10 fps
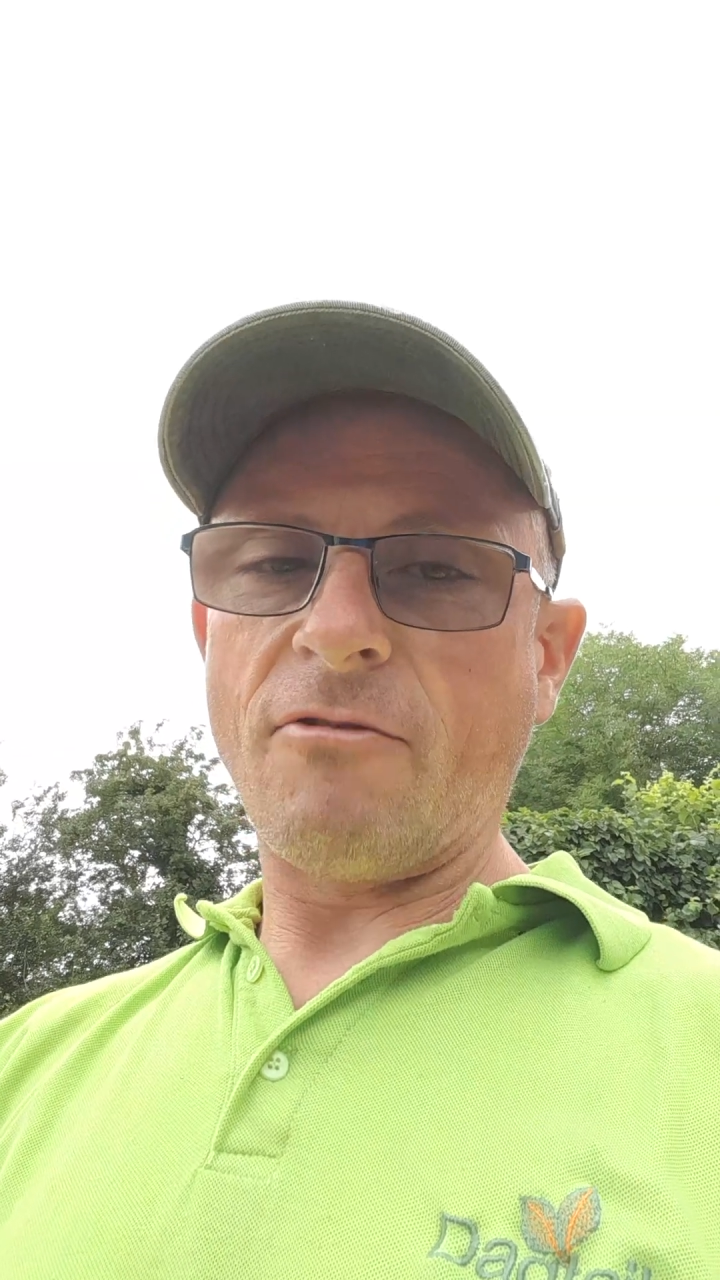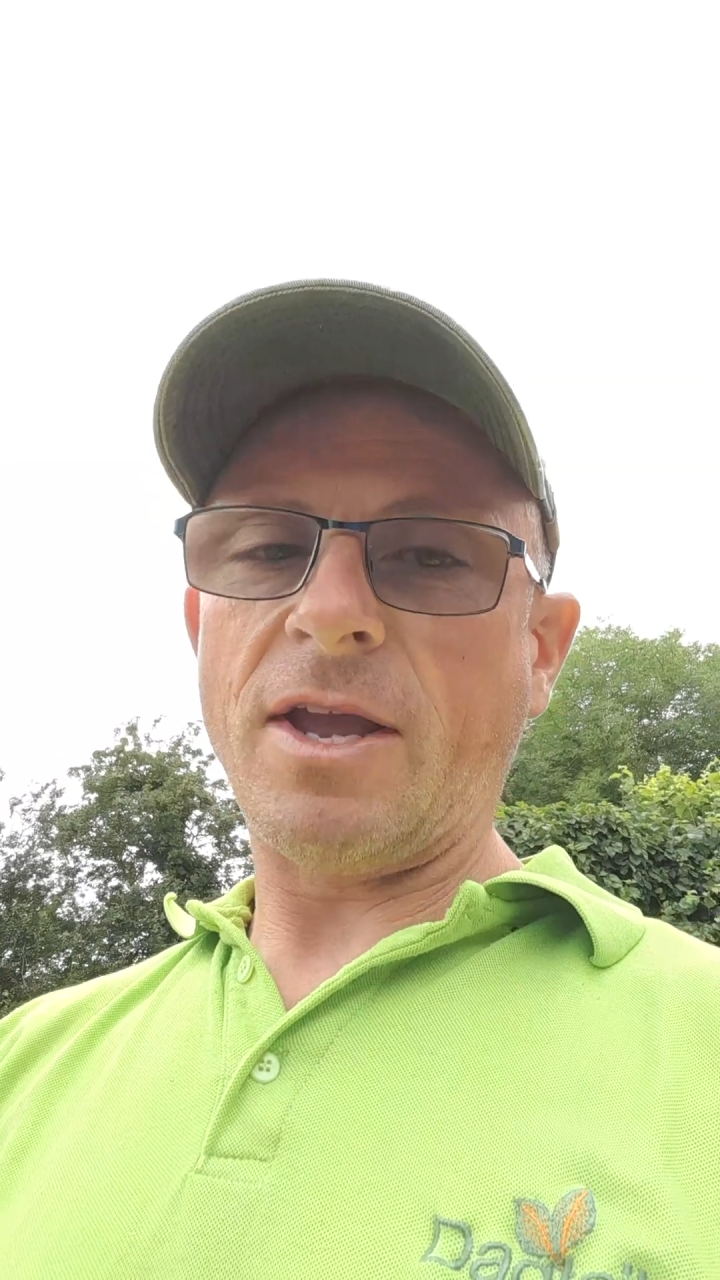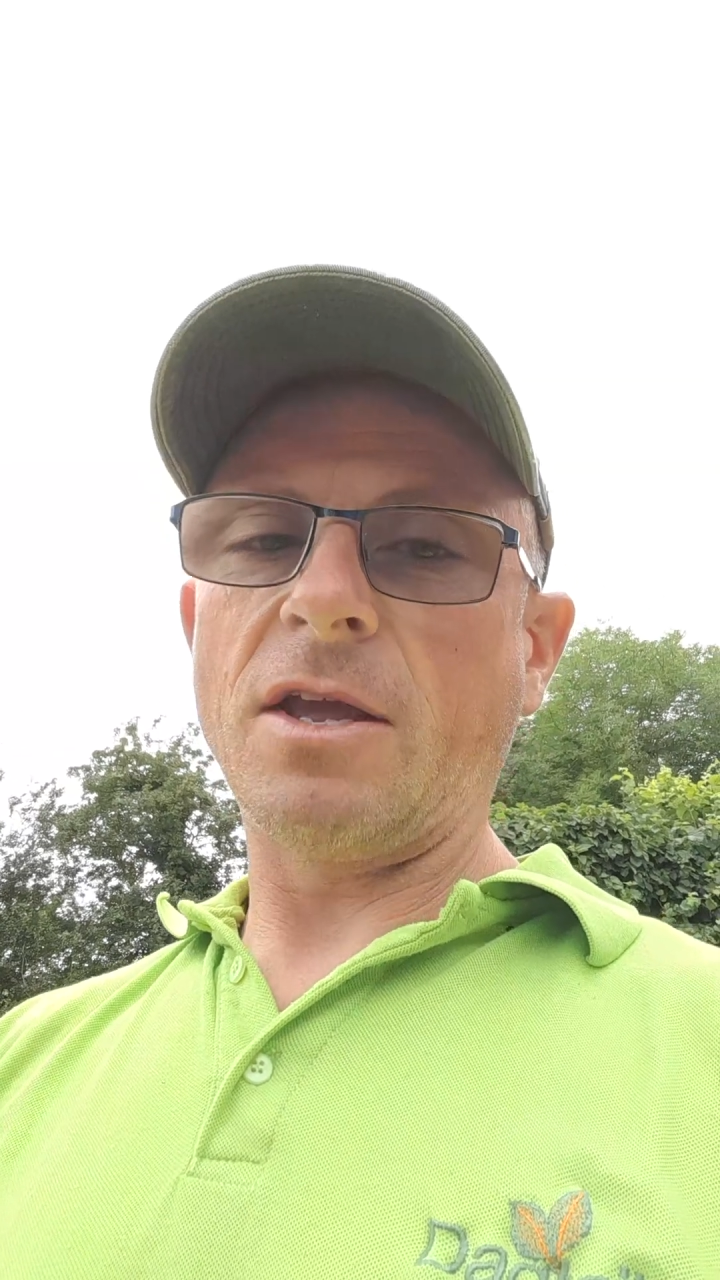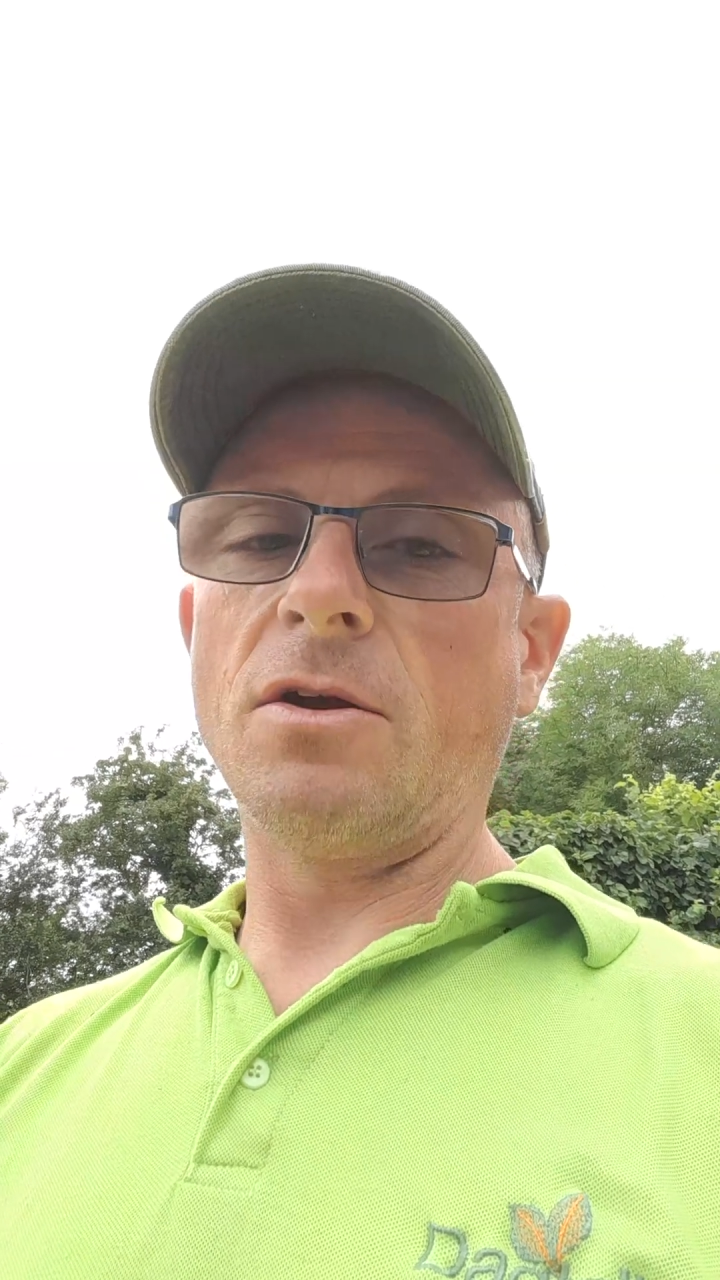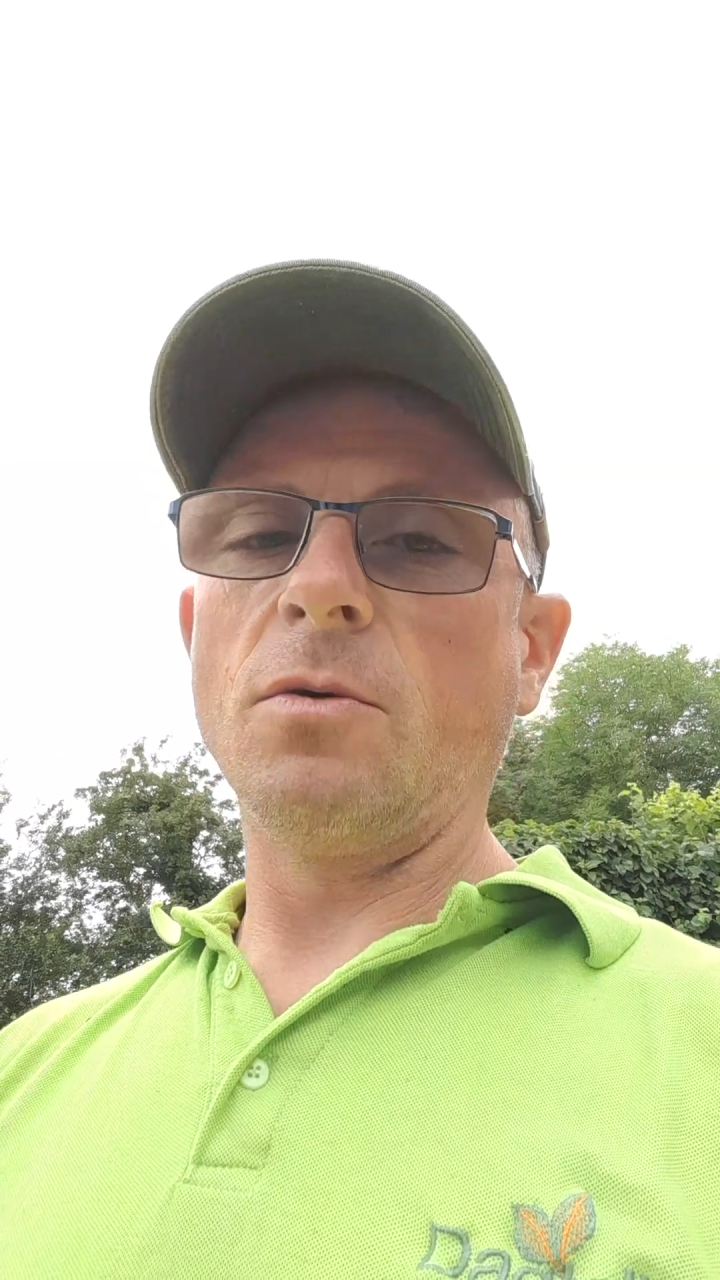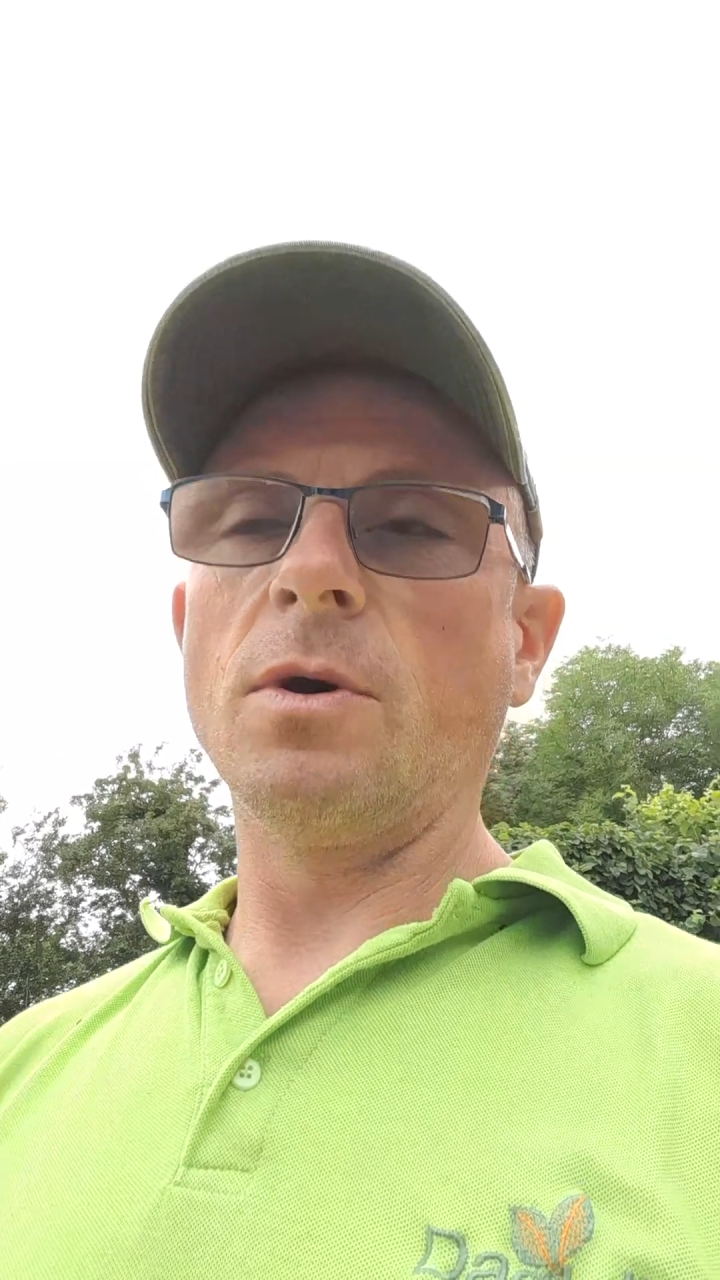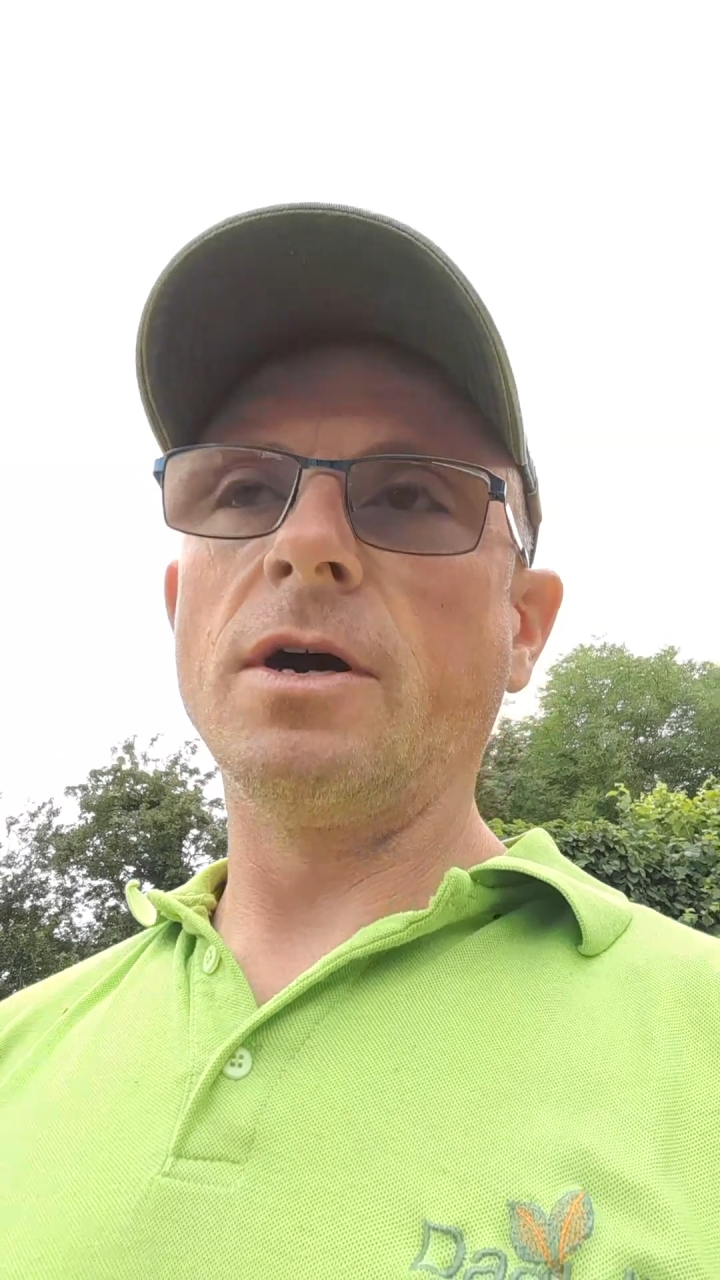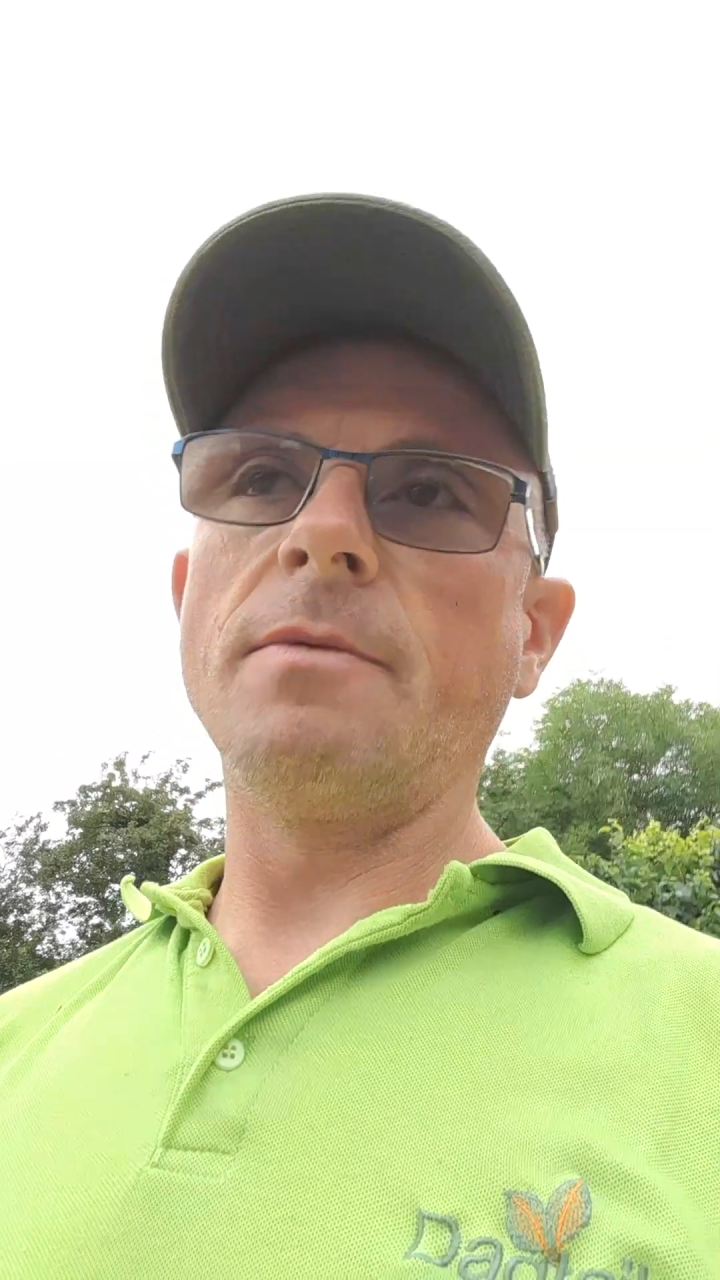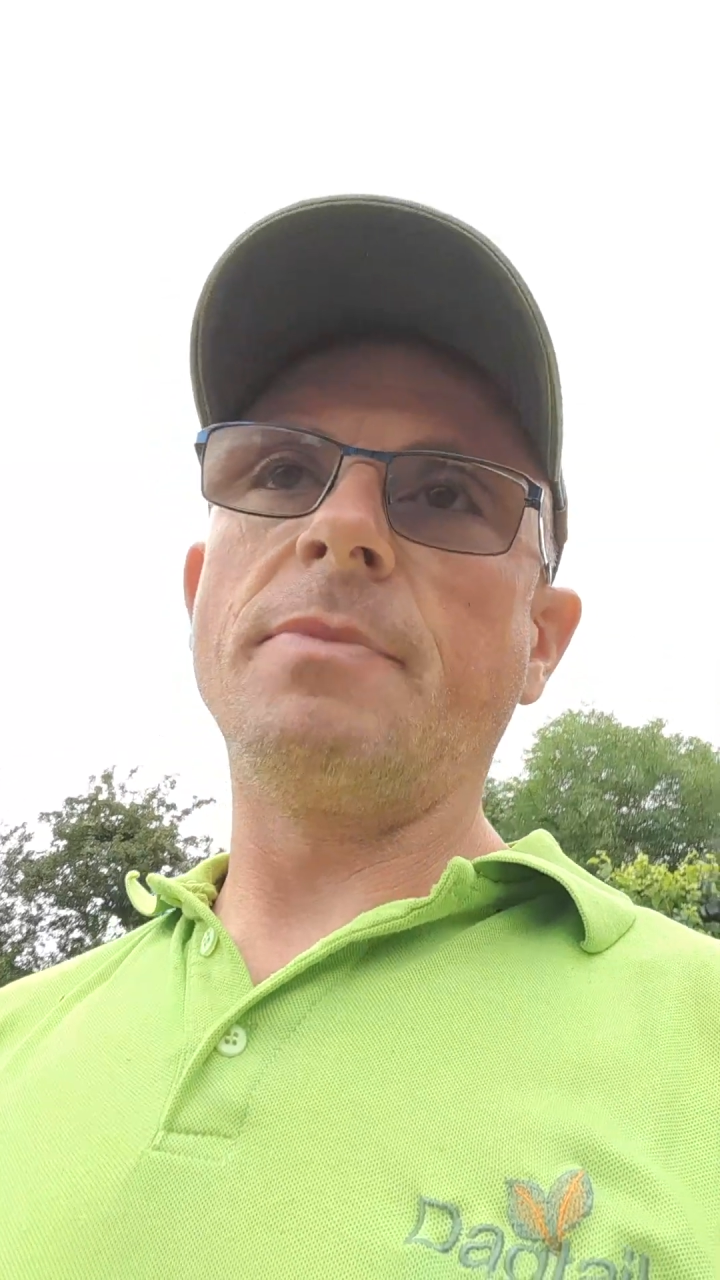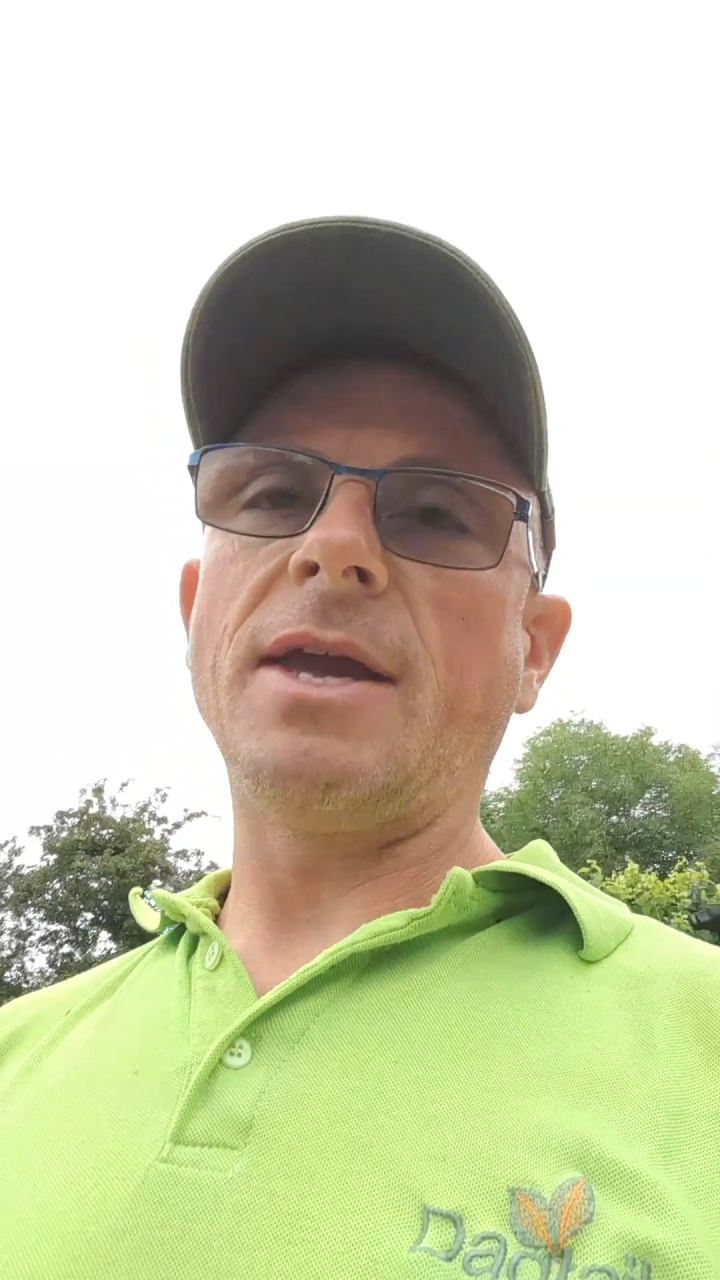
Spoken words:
regular work,